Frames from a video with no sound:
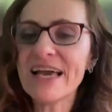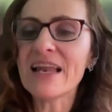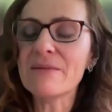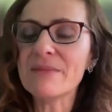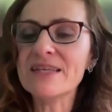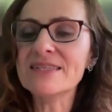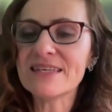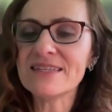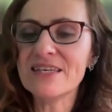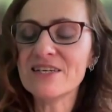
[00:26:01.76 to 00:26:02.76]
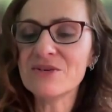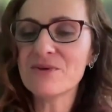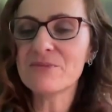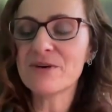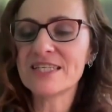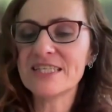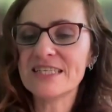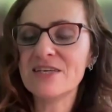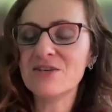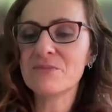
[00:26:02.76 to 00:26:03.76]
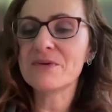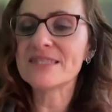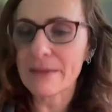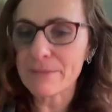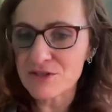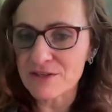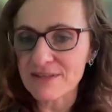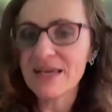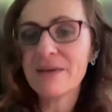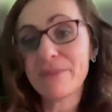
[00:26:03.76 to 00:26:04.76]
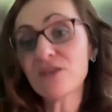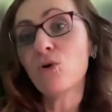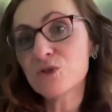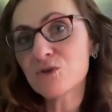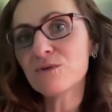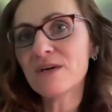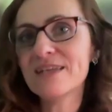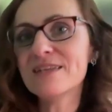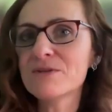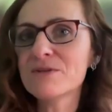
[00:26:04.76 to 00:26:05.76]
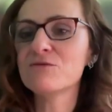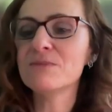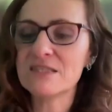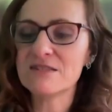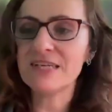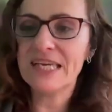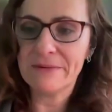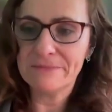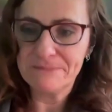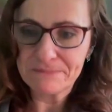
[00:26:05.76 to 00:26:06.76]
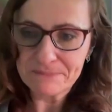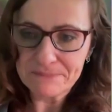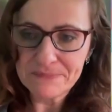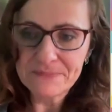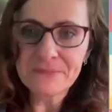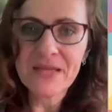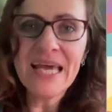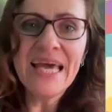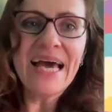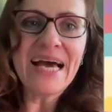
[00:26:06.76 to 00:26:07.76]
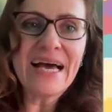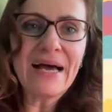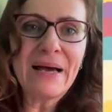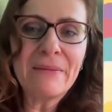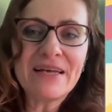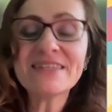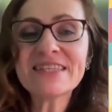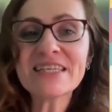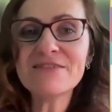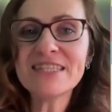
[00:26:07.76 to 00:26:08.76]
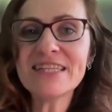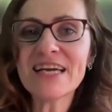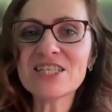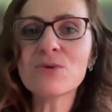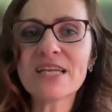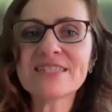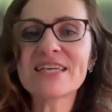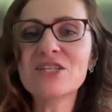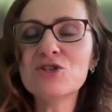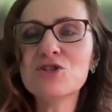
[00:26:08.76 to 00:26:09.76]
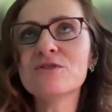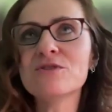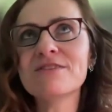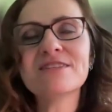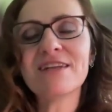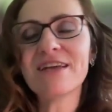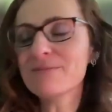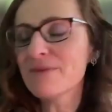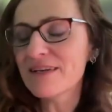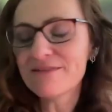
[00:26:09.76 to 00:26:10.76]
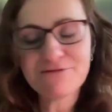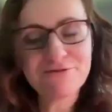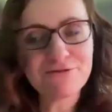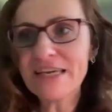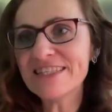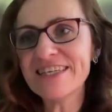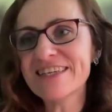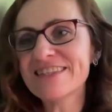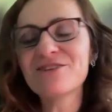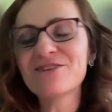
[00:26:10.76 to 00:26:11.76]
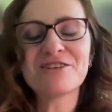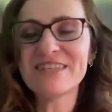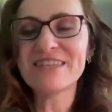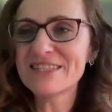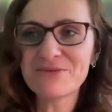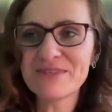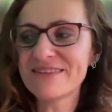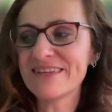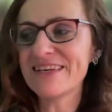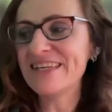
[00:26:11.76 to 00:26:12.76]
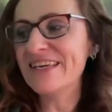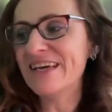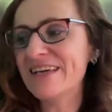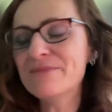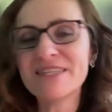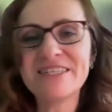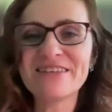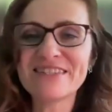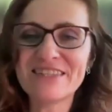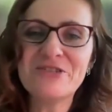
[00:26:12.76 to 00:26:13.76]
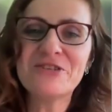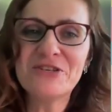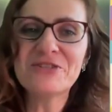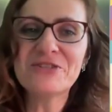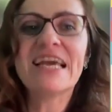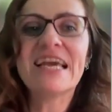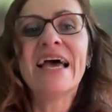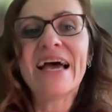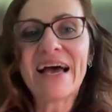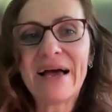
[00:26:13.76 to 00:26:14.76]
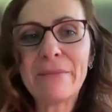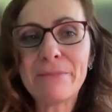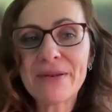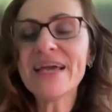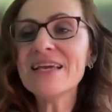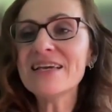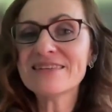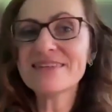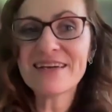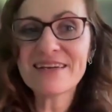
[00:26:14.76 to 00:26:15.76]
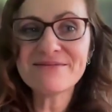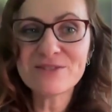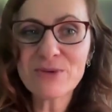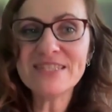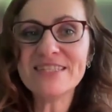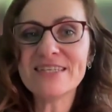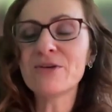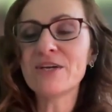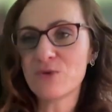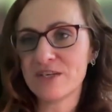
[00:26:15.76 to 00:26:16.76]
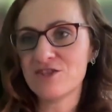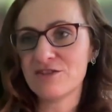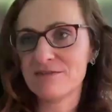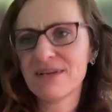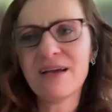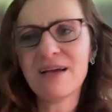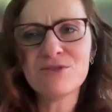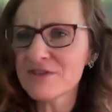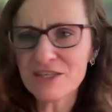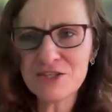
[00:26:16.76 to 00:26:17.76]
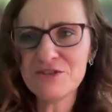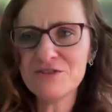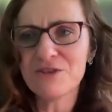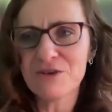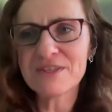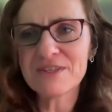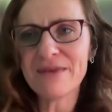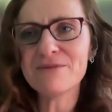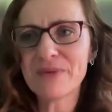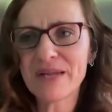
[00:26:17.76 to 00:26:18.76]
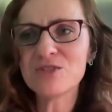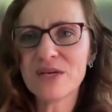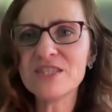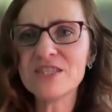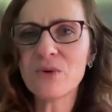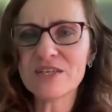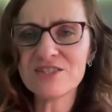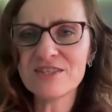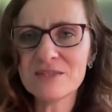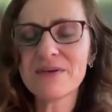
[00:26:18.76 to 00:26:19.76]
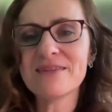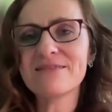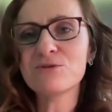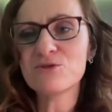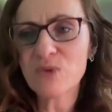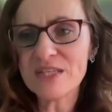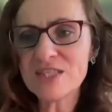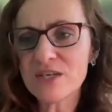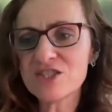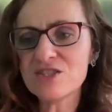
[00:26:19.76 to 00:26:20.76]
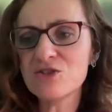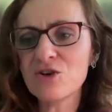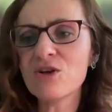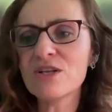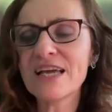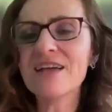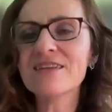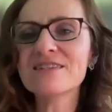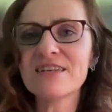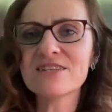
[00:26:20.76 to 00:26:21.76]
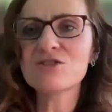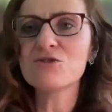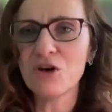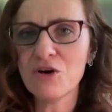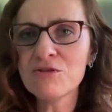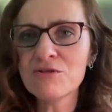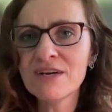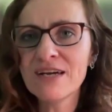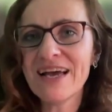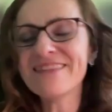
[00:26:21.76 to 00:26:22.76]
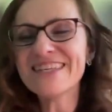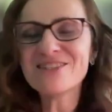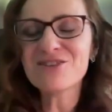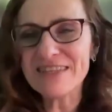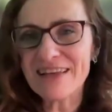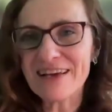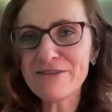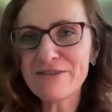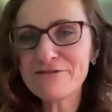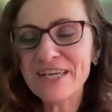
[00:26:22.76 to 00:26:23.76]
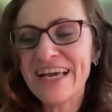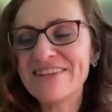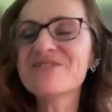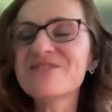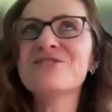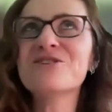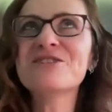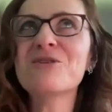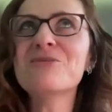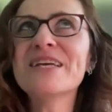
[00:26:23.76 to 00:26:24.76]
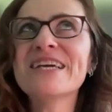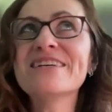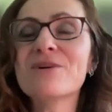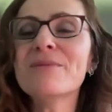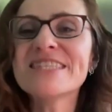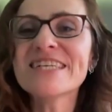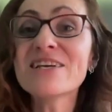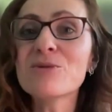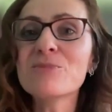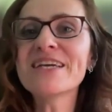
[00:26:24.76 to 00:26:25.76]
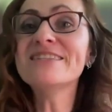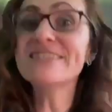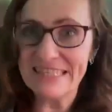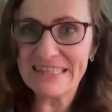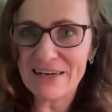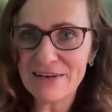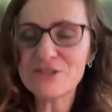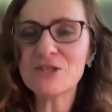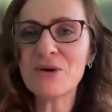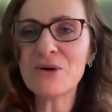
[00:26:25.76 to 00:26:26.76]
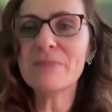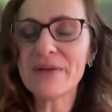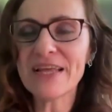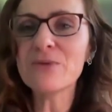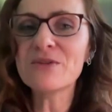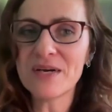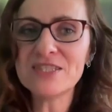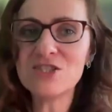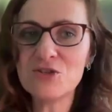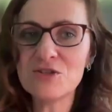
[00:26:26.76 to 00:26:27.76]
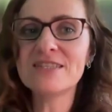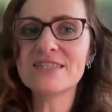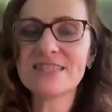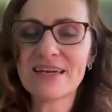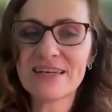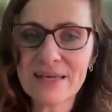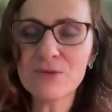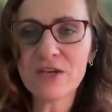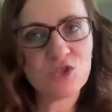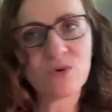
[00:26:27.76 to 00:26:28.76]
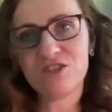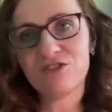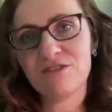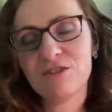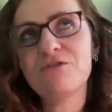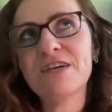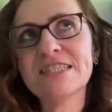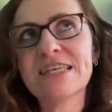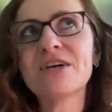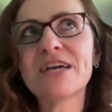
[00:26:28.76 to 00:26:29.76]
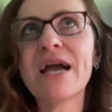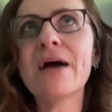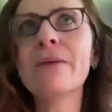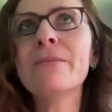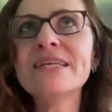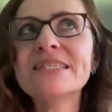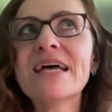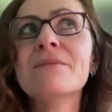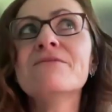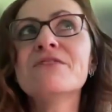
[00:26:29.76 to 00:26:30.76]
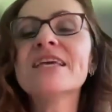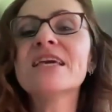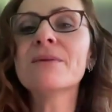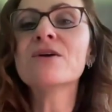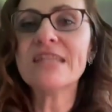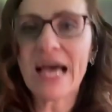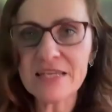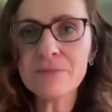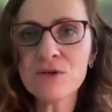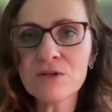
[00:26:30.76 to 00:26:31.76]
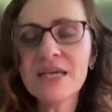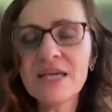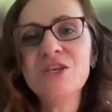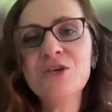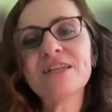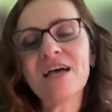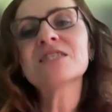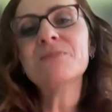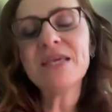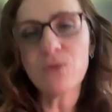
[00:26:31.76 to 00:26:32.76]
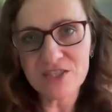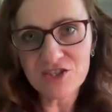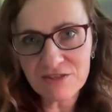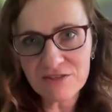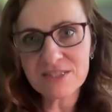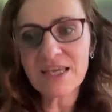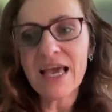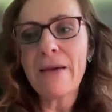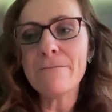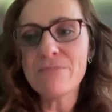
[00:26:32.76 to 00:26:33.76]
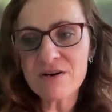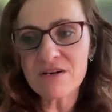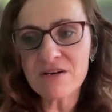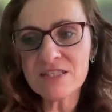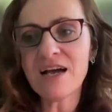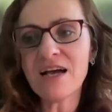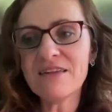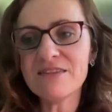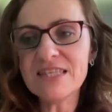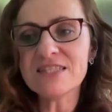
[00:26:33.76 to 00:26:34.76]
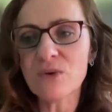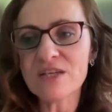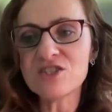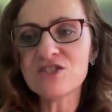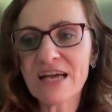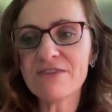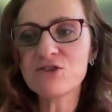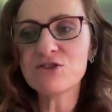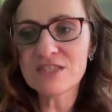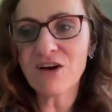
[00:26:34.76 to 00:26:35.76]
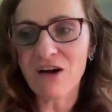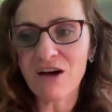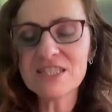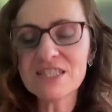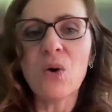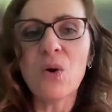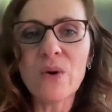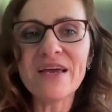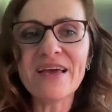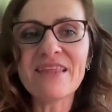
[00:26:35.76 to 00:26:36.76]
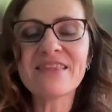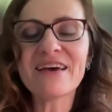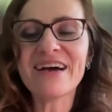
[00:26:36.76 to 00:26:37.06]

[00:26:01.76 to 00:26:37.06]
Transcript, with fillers: the elements, and here you are practicing your perception, but also a little bit of mystery here. And detectives in action, what else can you do? So these are like my free ideas, not connected with any materials that you're using. Play 20 WH questions. I'm sure that you know the game, play 20 questions, but the 20 questions you only answer yes or no. And that's not enough, and not grammatically complicated enough. So I play with my students WH questions. So if I say, okay, I'm thinking about an animal, you can ask me questions, but these questions have to start with,